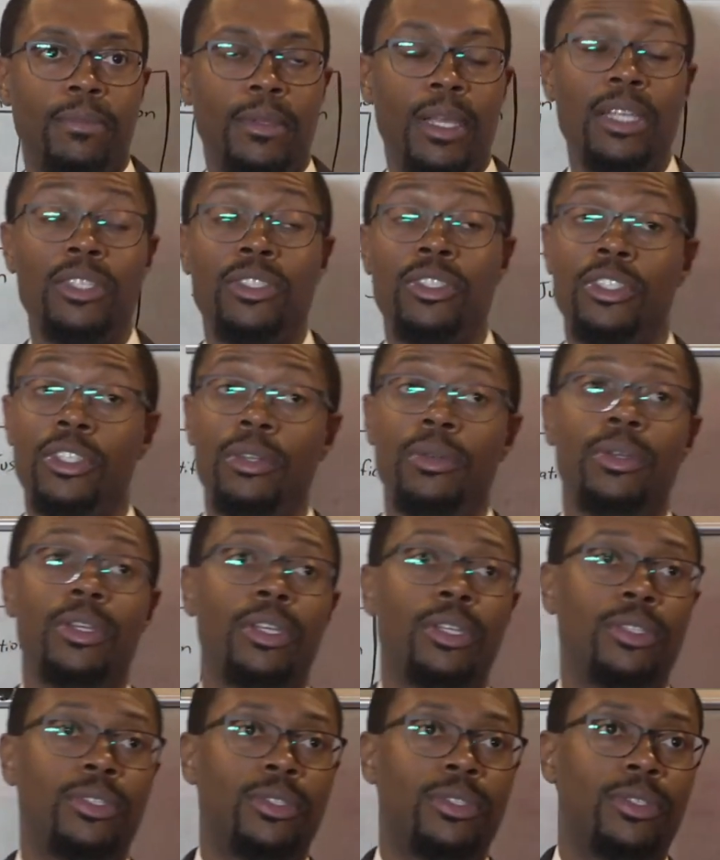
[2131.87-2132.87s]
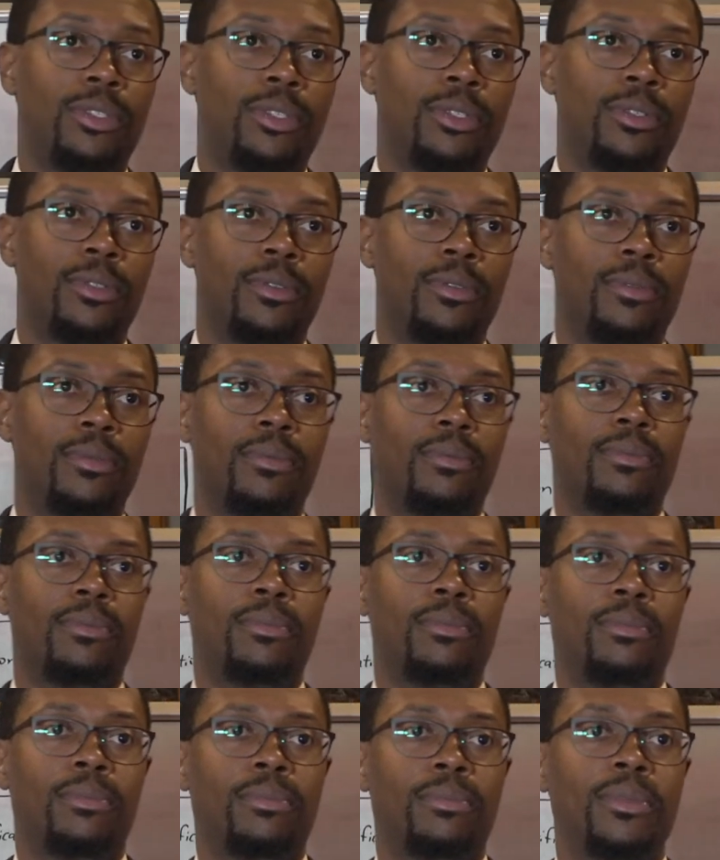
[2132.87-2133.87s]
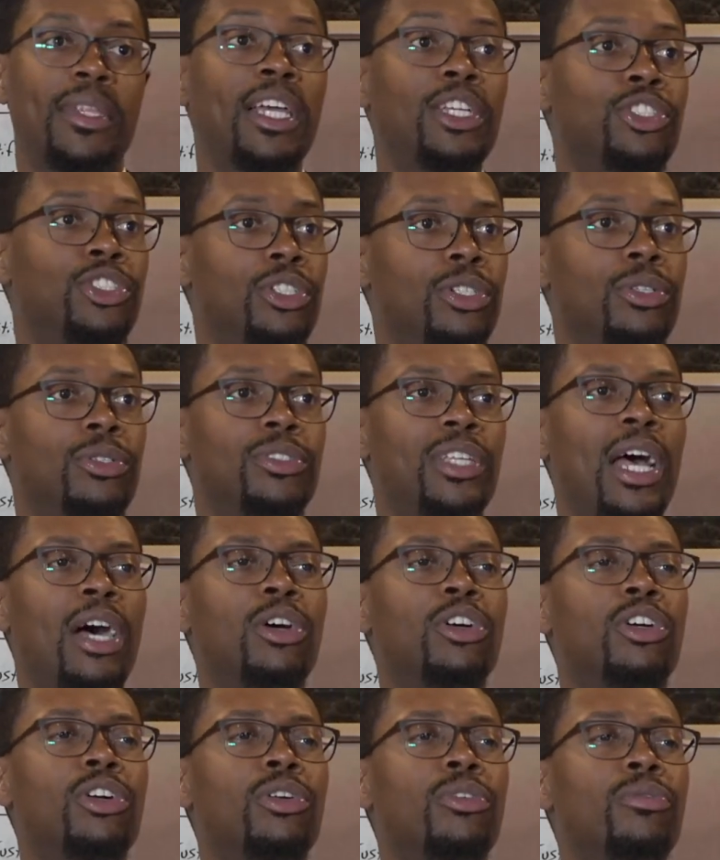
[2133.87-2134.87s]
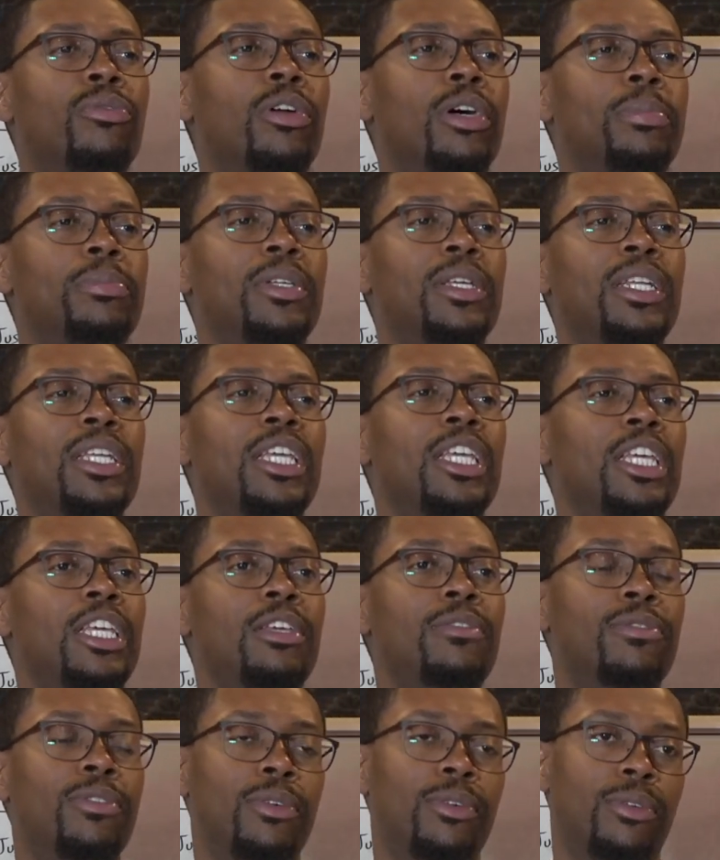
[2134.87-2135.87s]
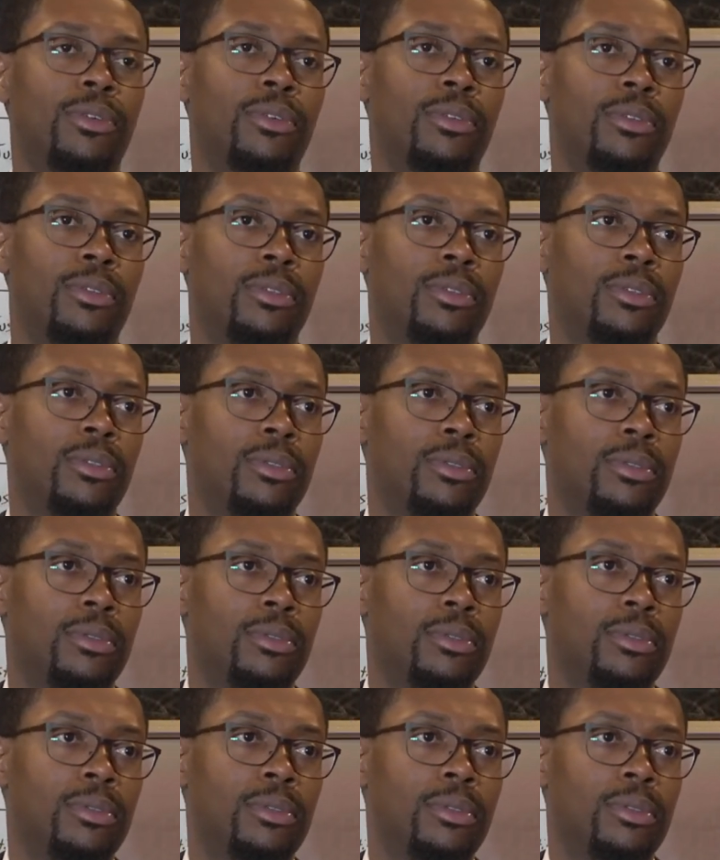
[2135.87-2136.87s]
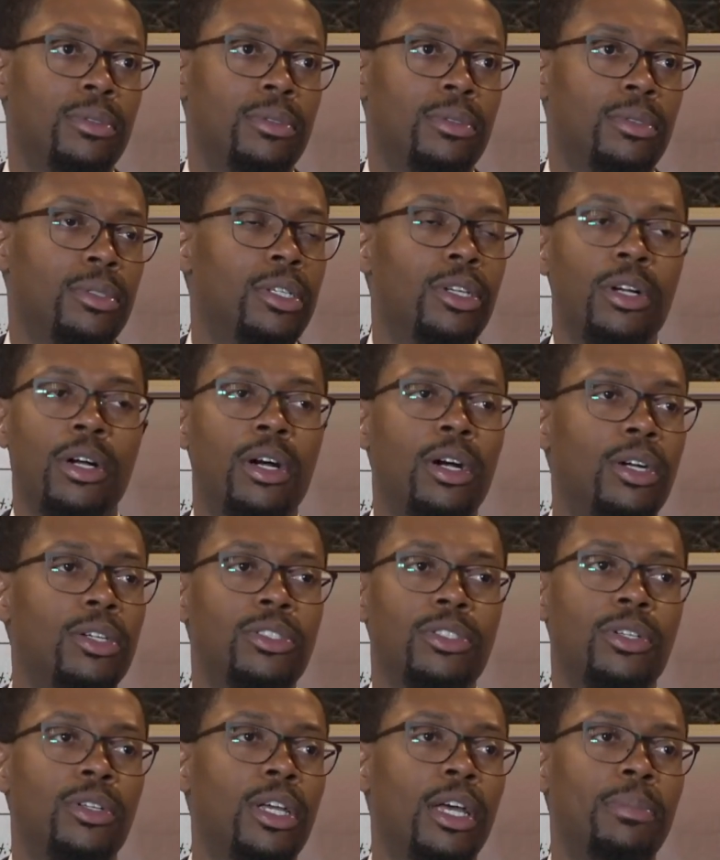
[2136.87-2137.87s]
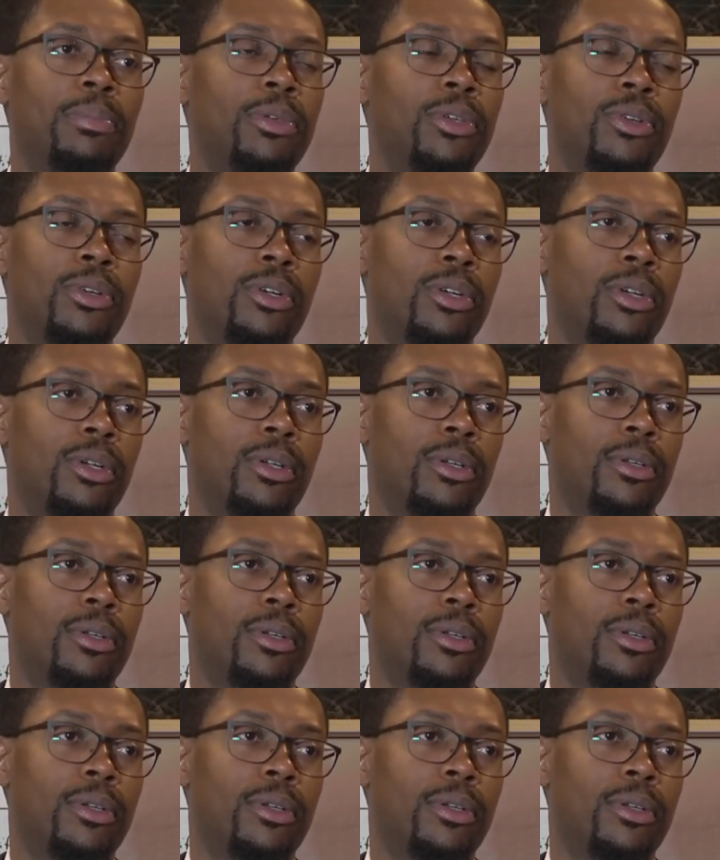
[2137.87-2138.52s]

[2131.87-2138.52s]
That's serious. That shows how corrupt and evil. Their hearts are not pure.